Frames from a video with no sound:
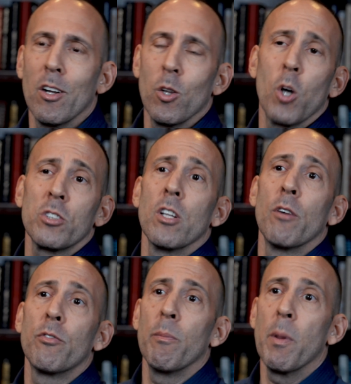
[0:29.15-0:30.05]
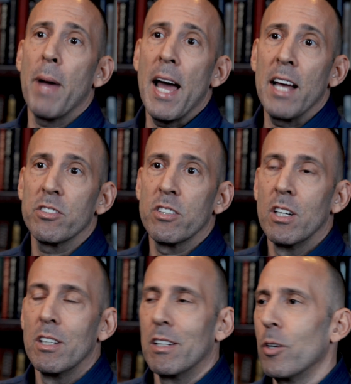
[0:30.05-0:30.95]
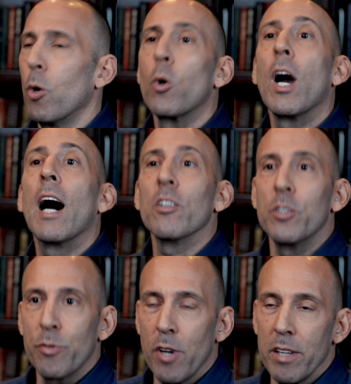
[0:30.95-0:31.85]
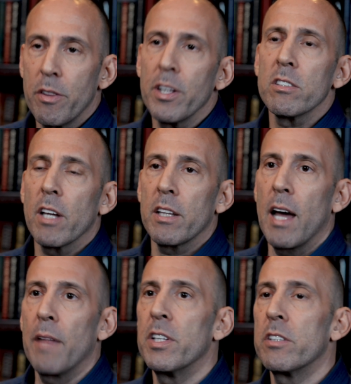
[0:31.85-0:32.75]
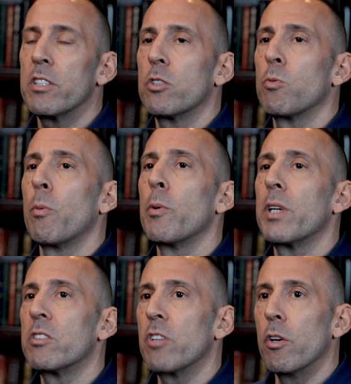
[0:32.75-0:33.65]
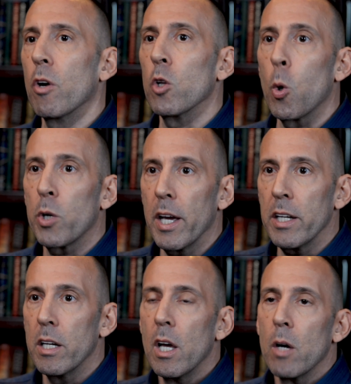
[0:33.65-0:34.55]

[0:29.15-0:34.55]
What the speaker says: a lost love from the past, an old college friend, things like that. This is what we would consider a locate.